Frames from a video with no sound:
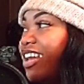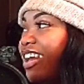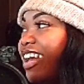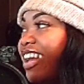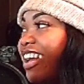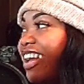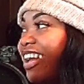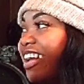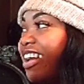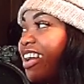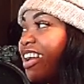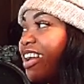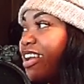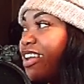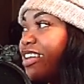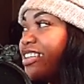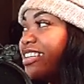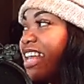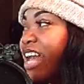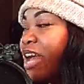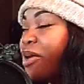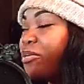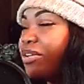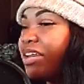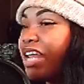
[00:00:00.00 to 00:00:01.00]
Yeah,
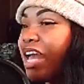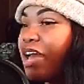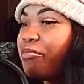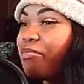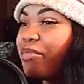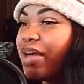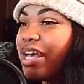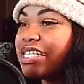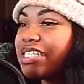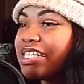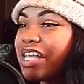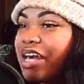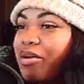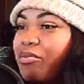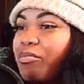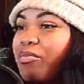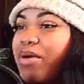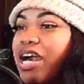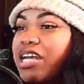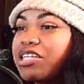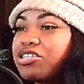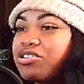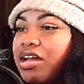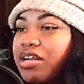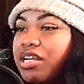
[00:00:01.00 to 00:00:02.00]
they they mess up
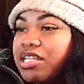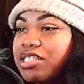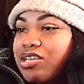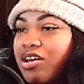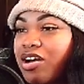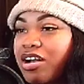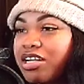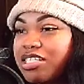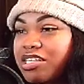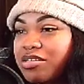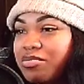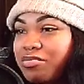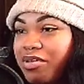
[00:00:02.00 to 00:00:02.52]
by trying to talk to